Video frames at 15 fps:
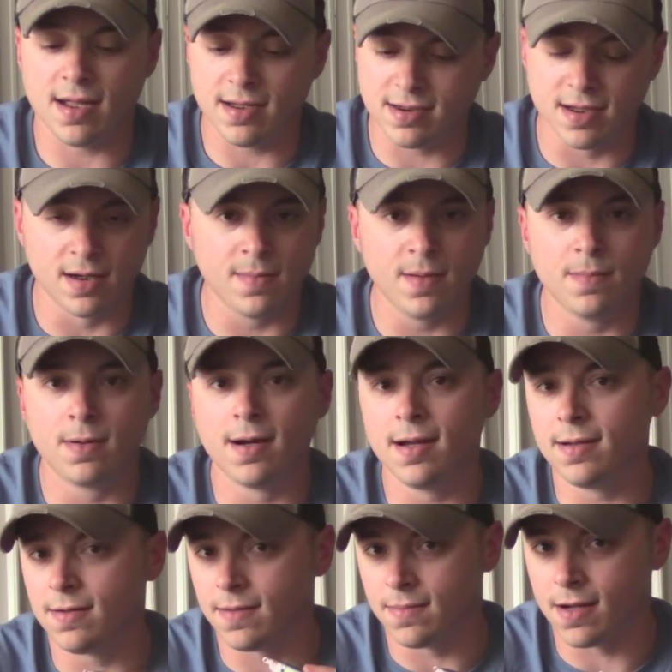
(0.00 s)
It's going to be
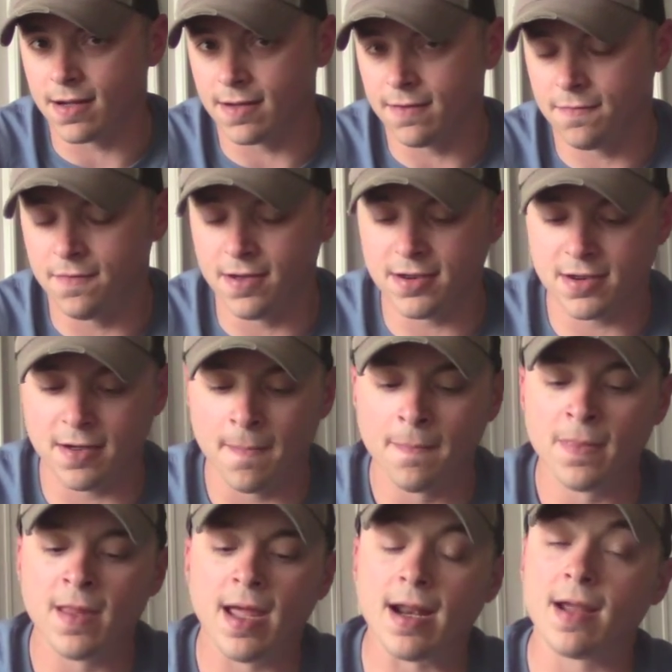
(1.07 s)
braid or I'm not going to fish it.
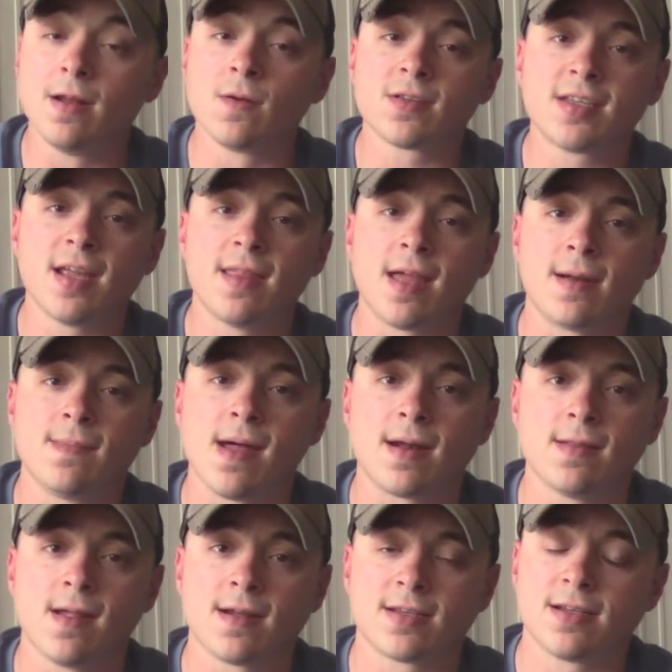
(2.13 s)
And I don't say that about a
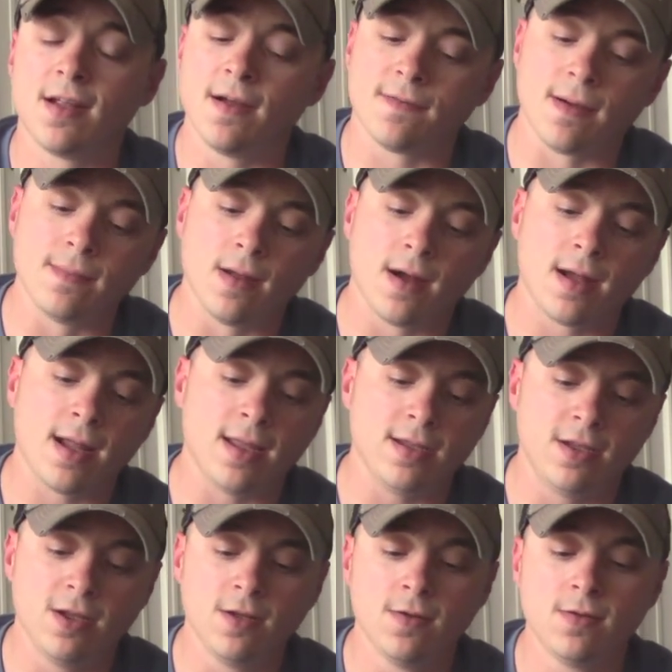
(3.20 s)
lot of stuff. I'm not a
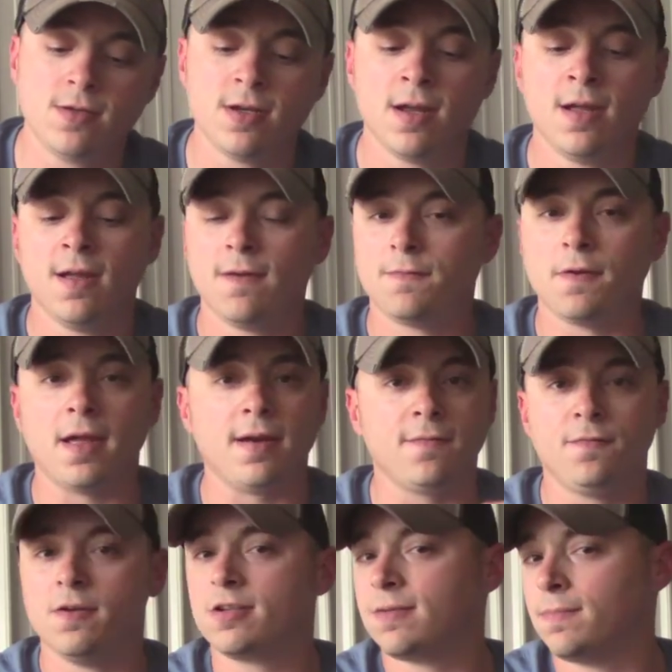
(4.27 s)
huge fan of
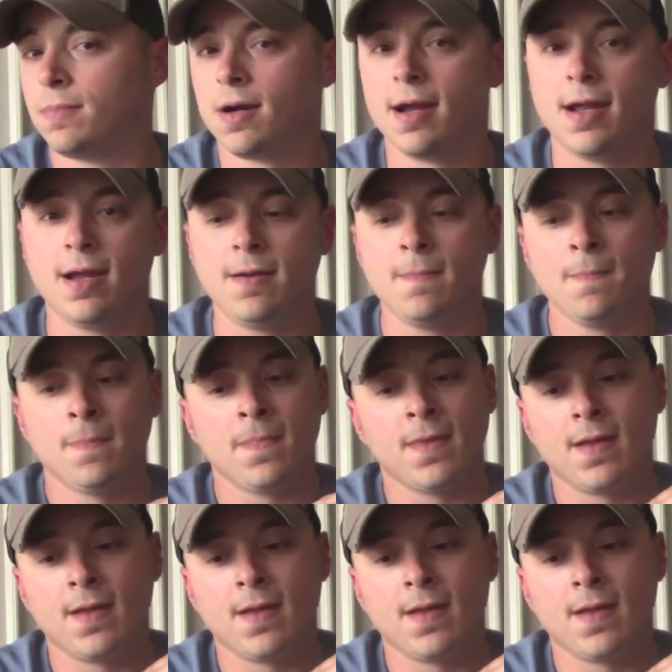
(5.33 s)
fishing braid.